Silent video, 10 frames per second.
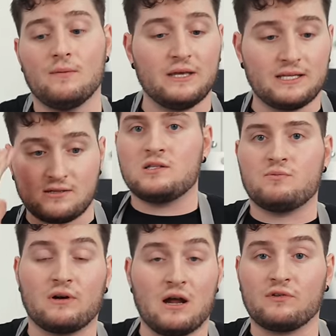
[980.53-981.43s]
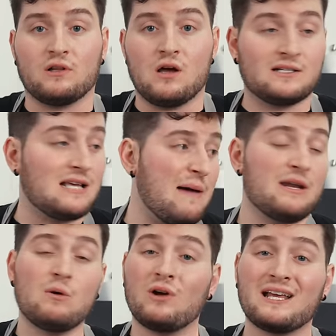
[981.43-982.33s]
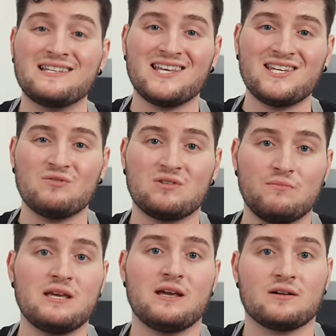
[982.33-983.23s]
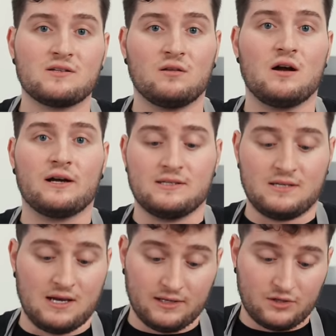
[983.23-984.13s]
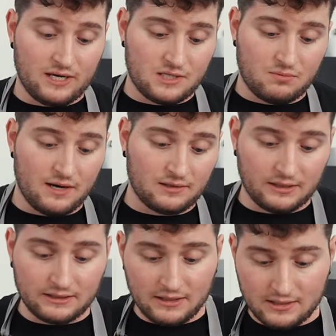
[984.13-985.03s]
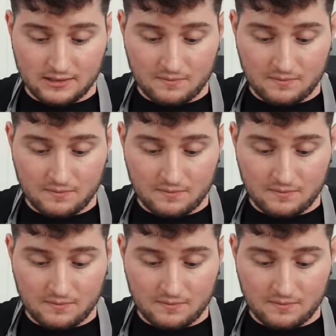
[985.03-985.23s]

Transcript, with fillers: It's been around for a long time, and it will continue to be here so long as it creates product like this.